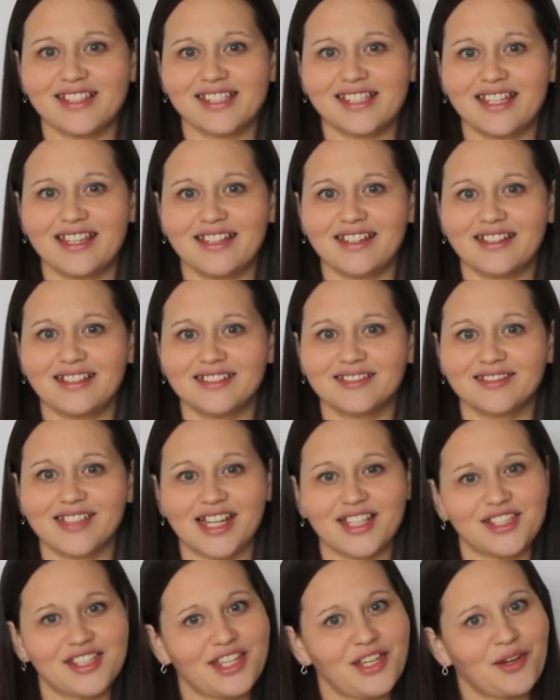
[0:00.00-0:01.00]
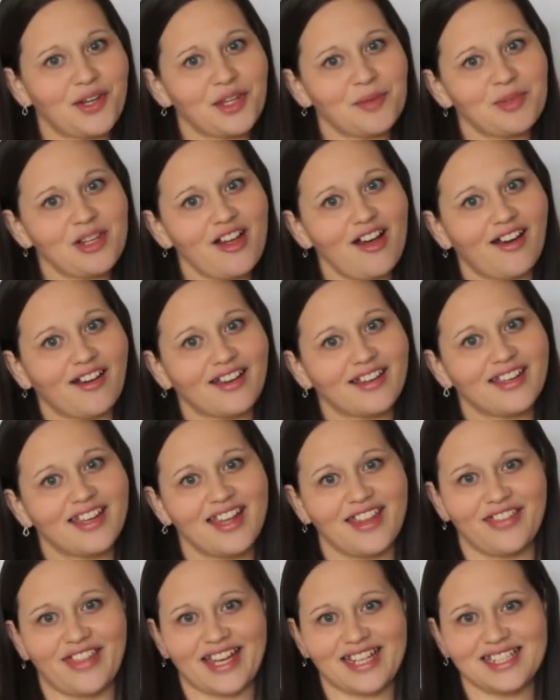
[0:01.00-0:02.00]
see you on the blog.
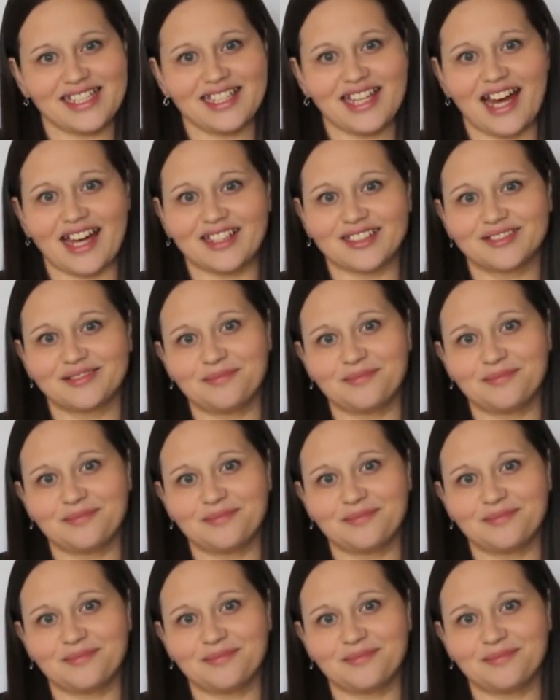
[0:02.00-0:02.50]
Thanks a lot.